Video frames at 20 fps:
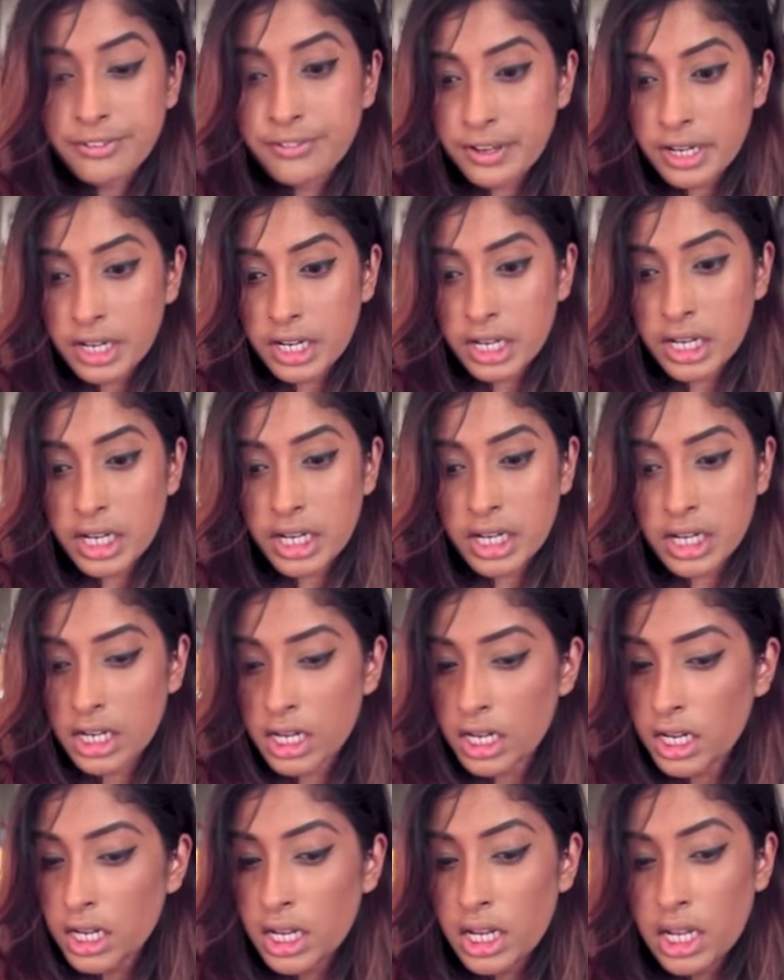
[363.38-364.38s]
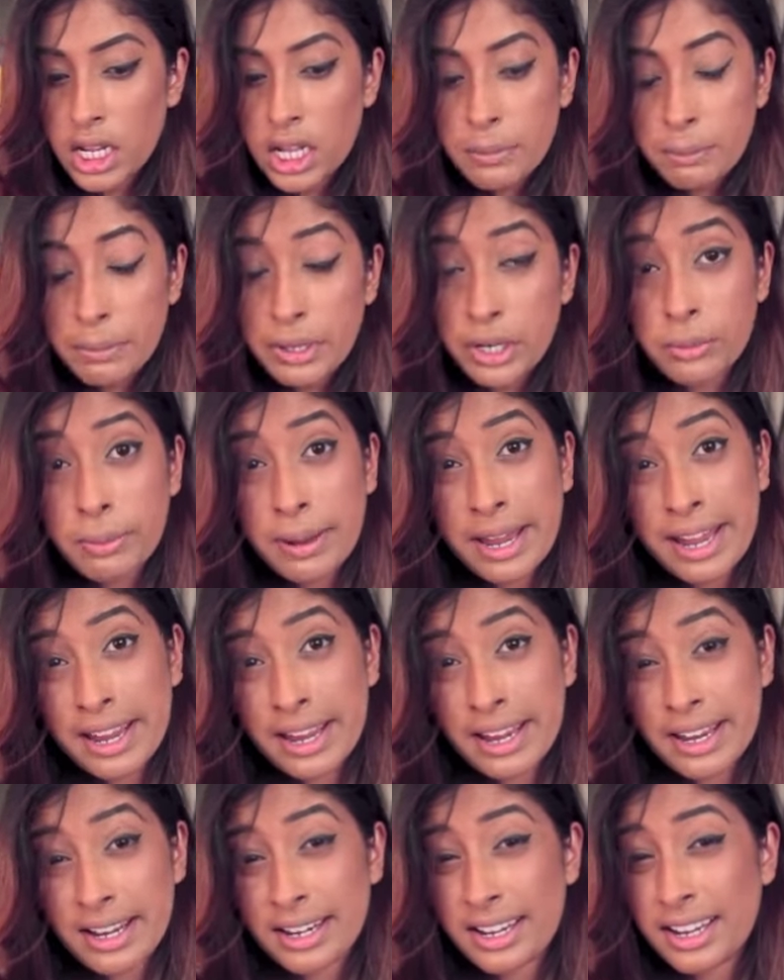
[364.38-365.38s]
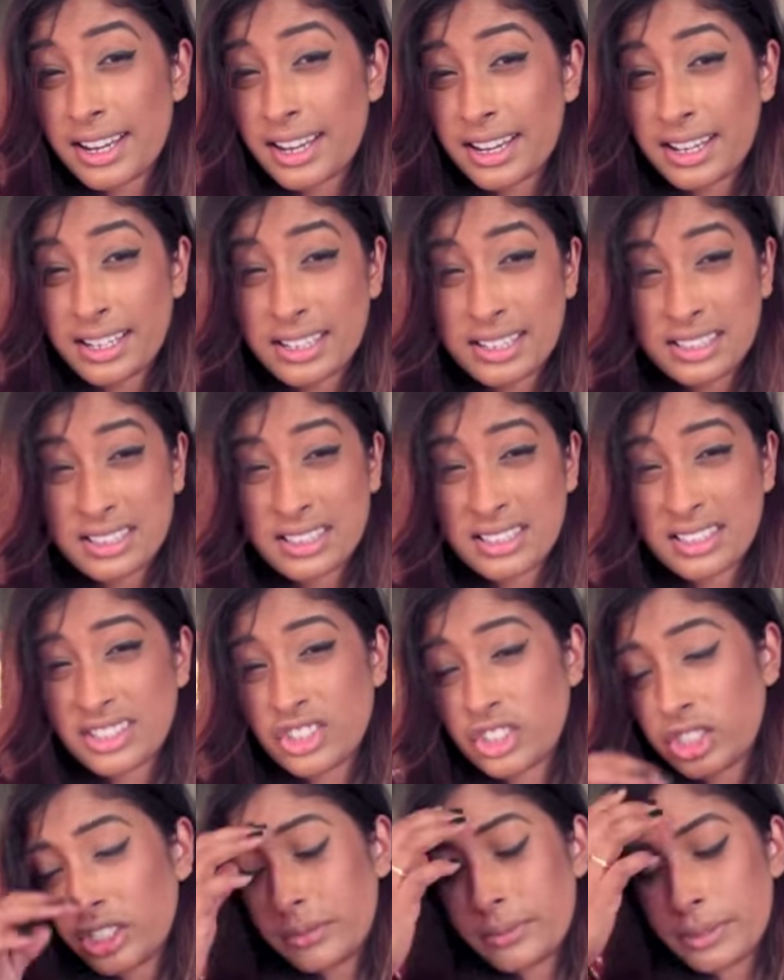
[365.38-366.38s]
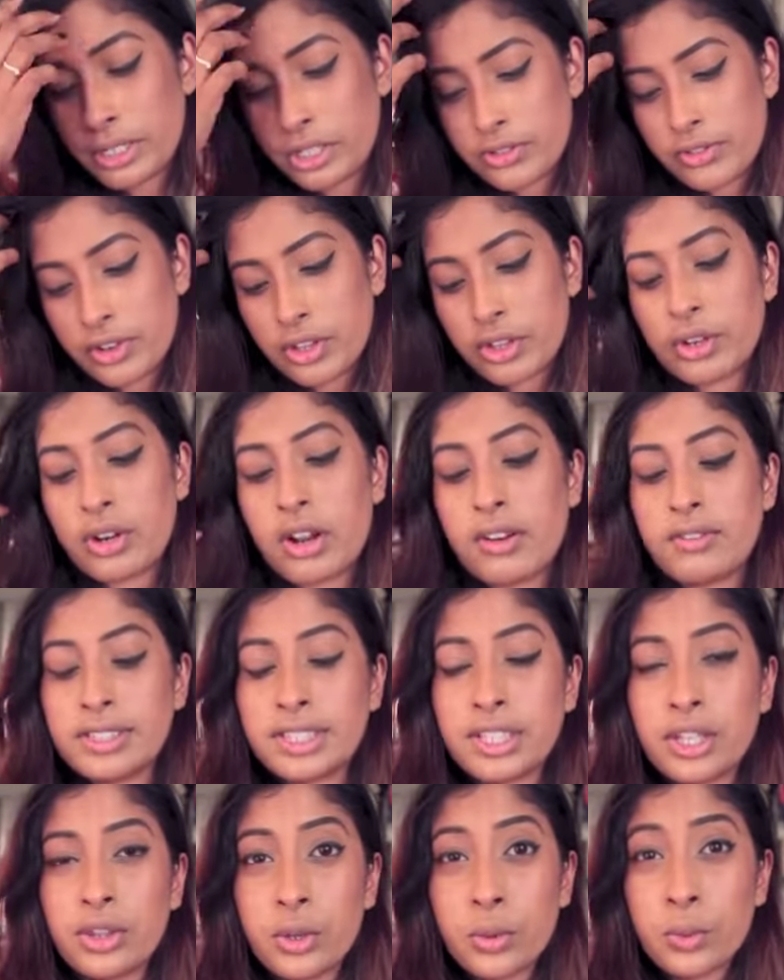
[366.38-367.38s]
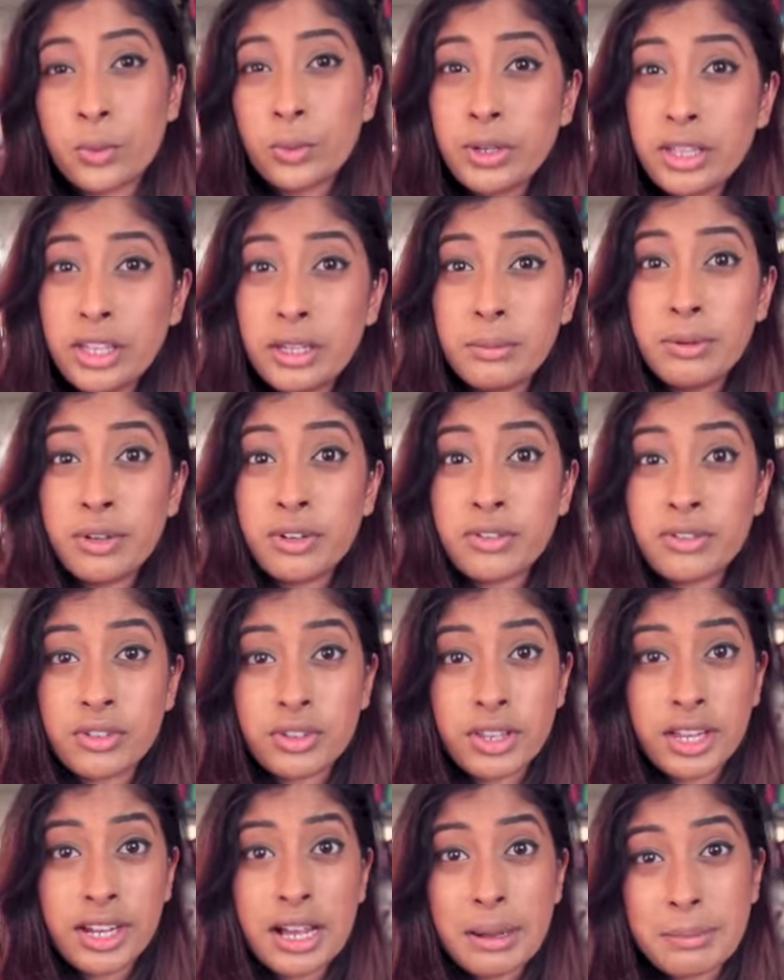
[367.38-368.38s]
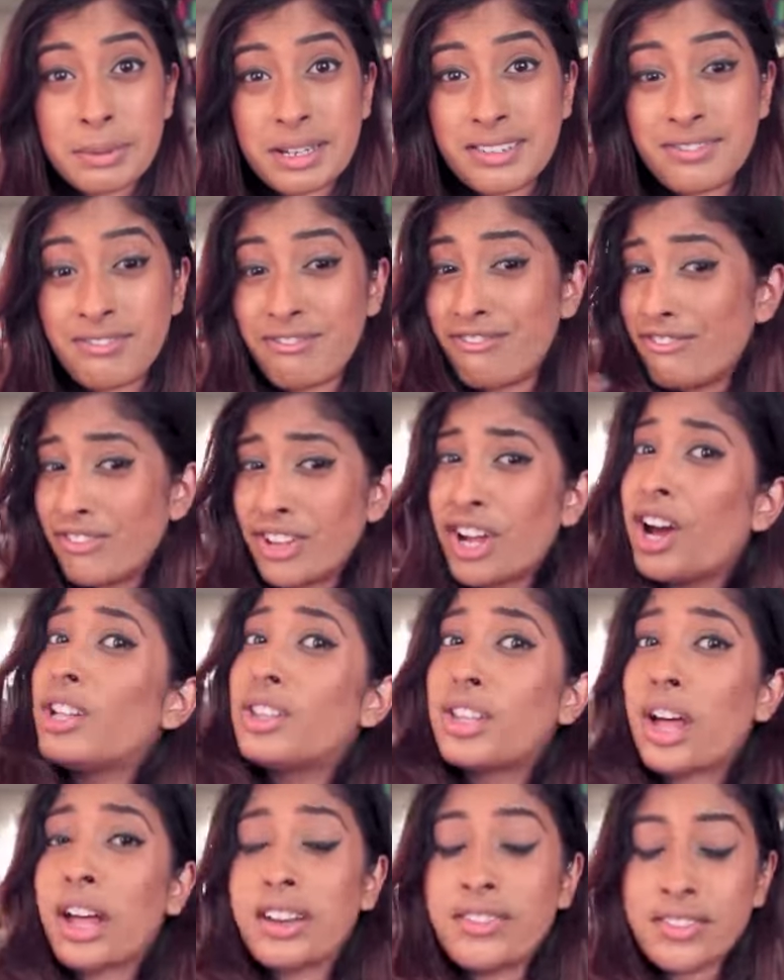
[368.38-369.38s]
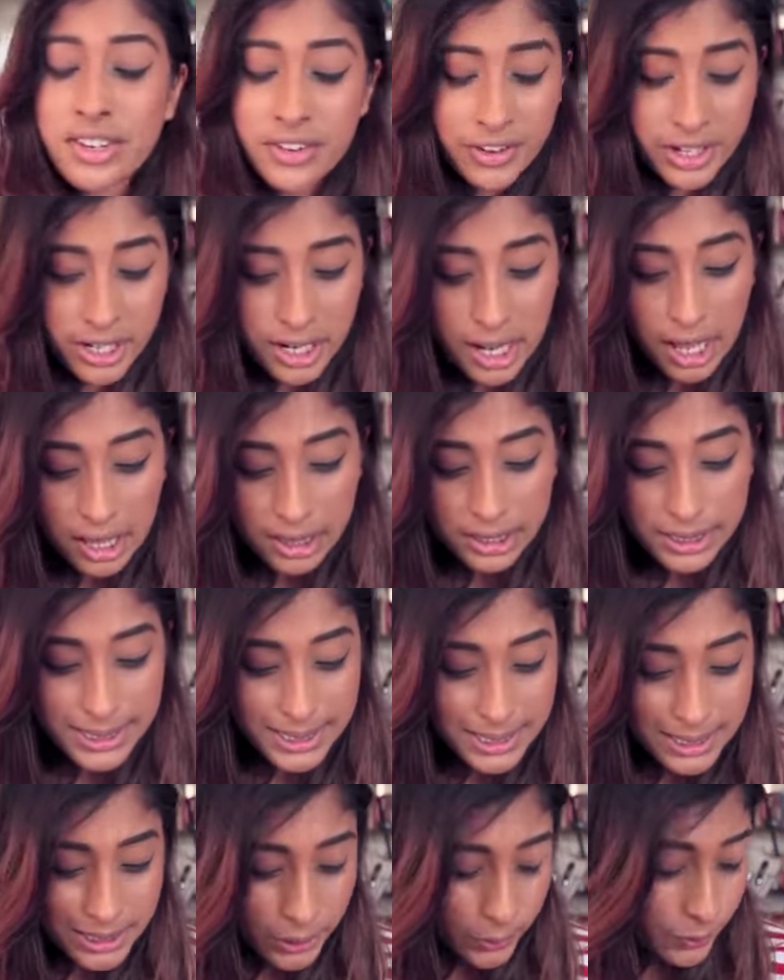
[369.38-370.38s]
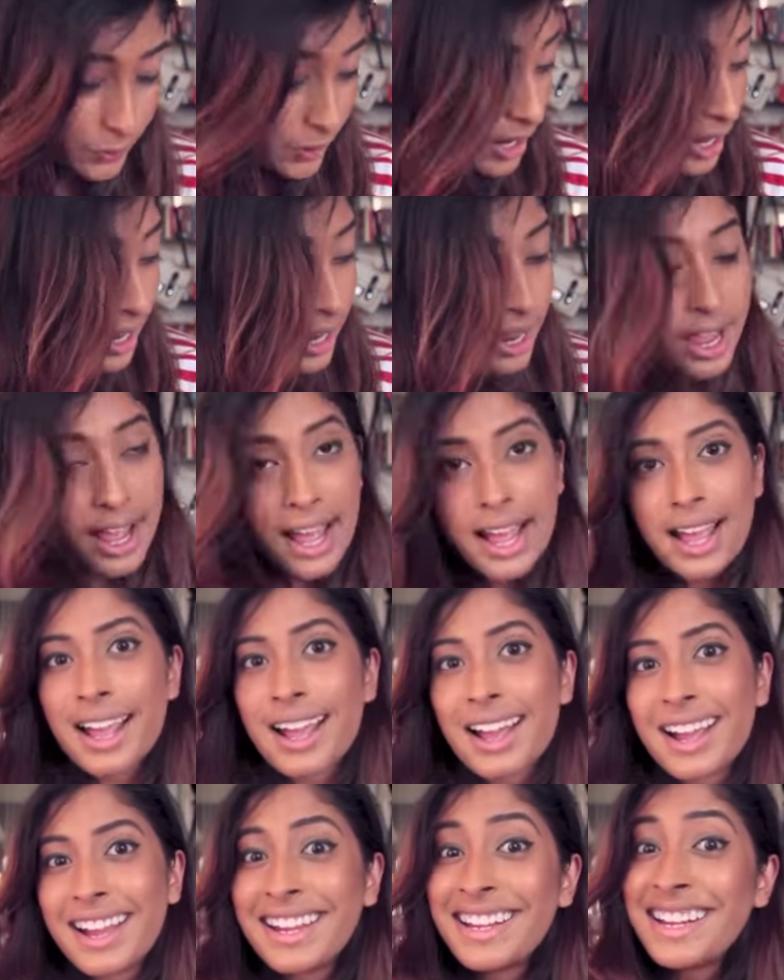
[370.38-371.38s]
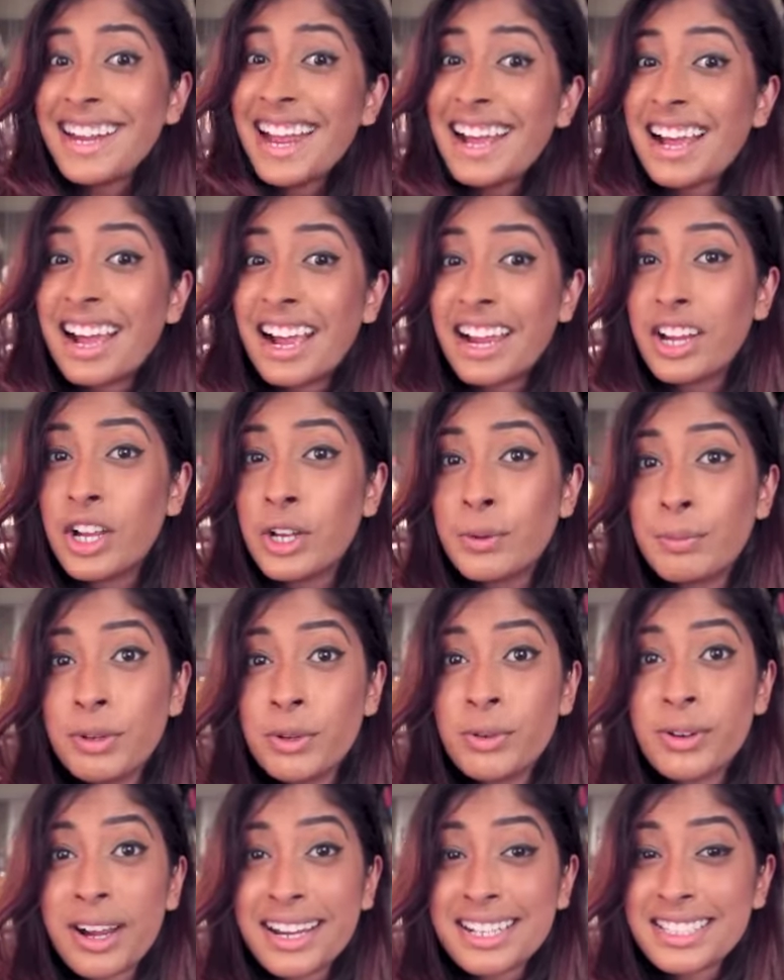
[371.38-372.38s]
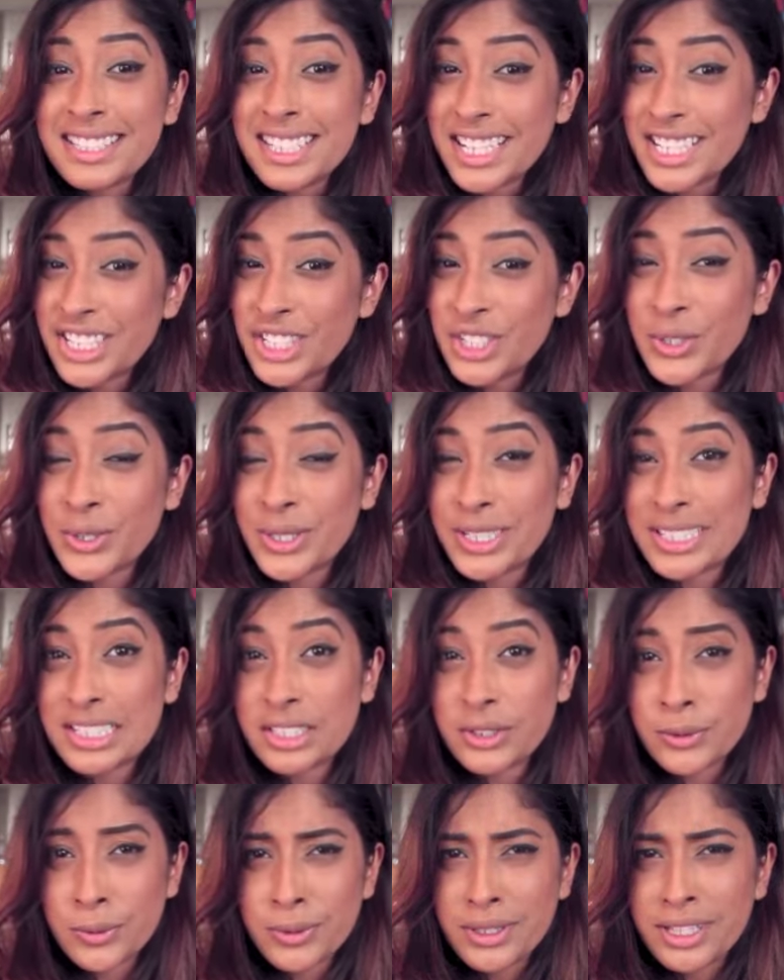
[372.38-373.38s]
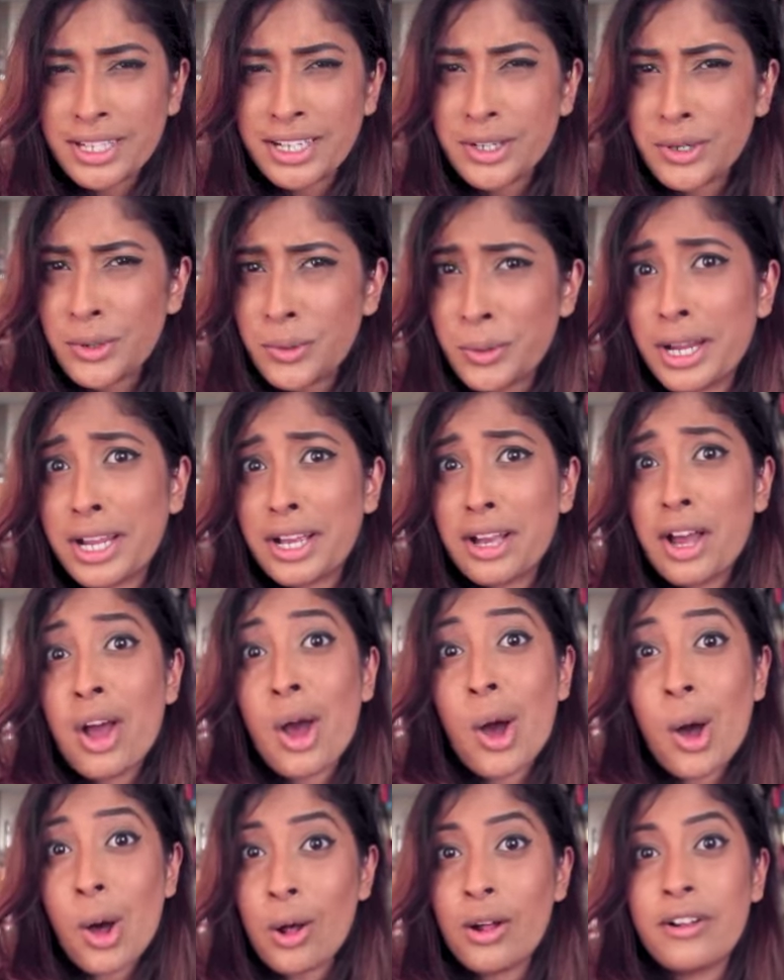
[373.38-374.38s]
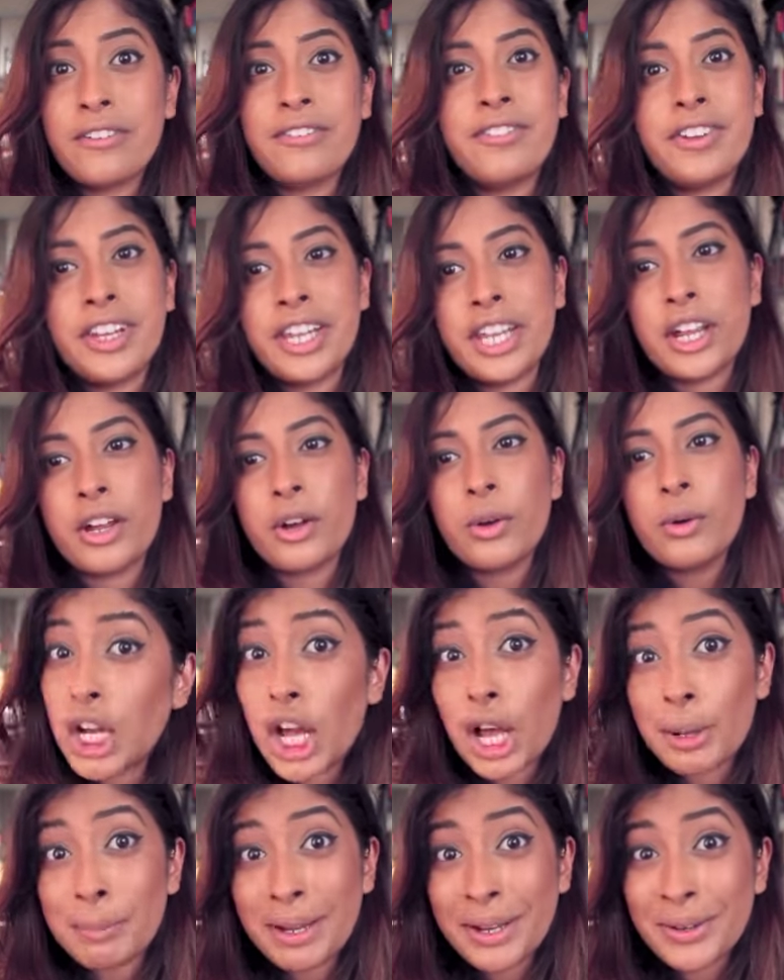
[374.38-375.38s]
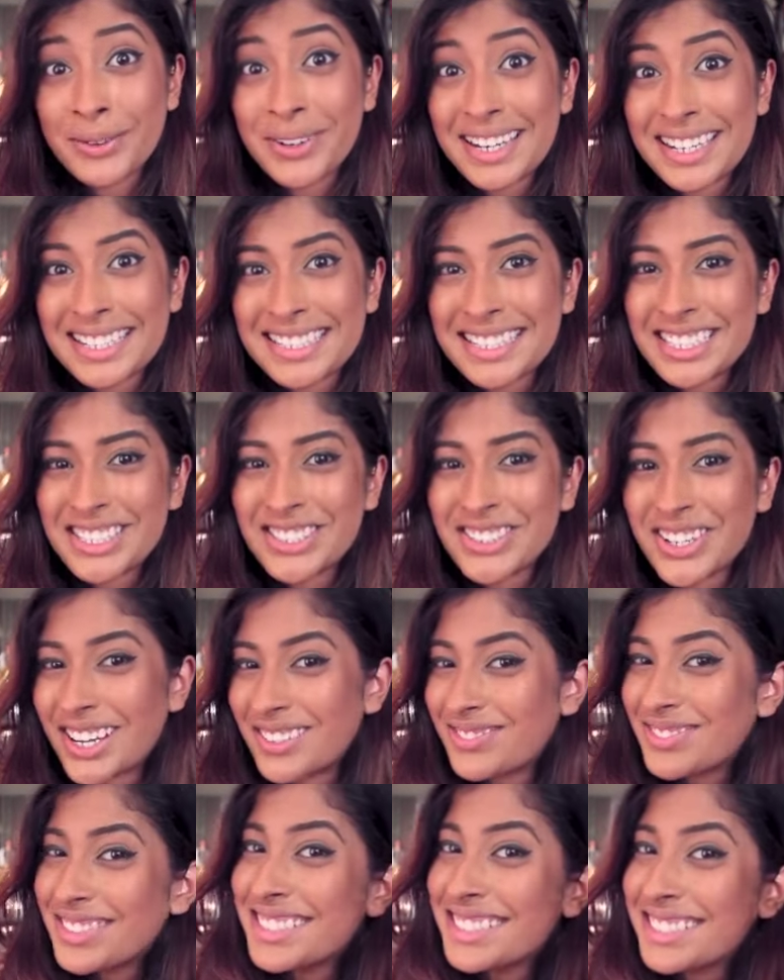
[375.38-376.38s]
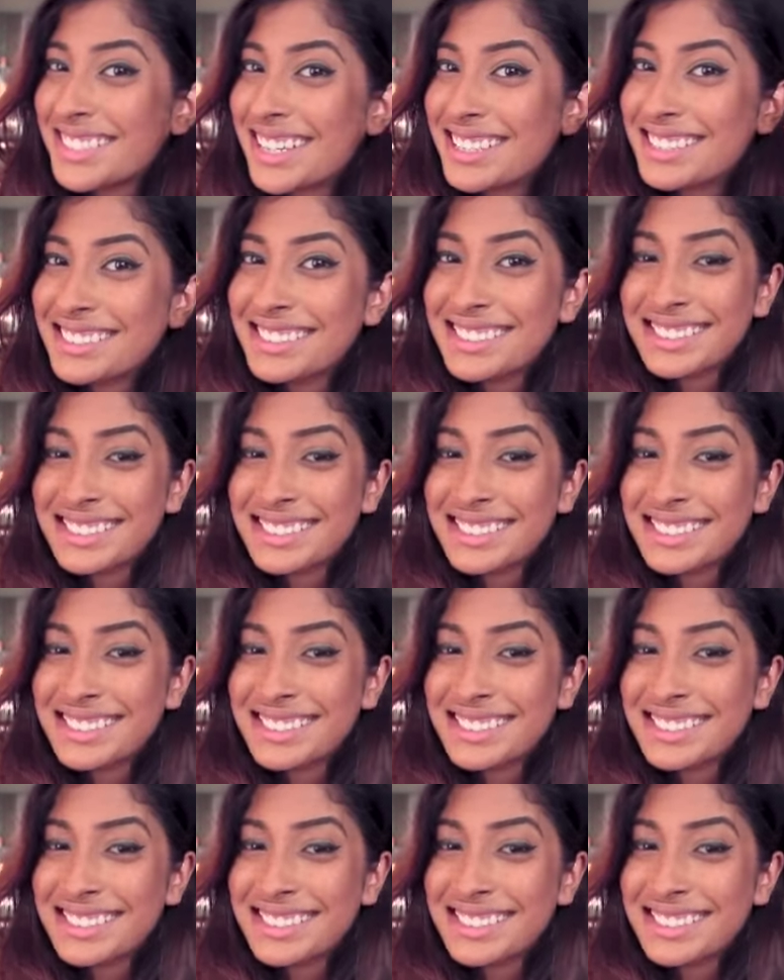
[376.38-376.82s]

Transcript: Finn, Peter Pan, and just a bunch of other novels, and they're really beautiful. They come in a lot of different colors. So yeah, I hope you guys enjoy this really quick haul video. Comment, rate, and subscribe. Ta-ta!